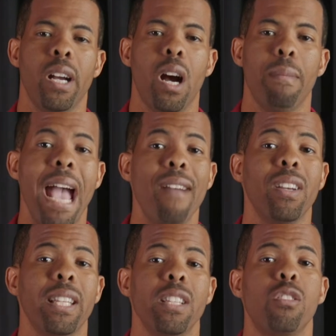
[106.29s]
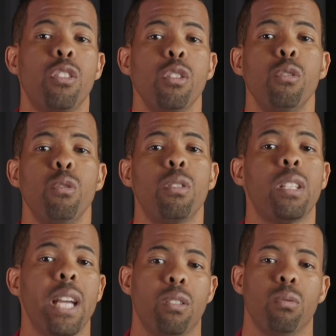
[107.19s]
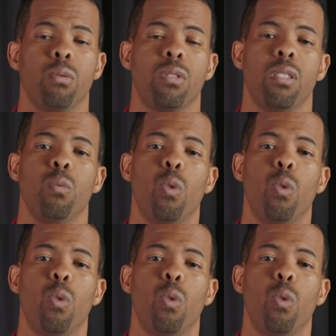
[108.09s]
um, have at least two schedules,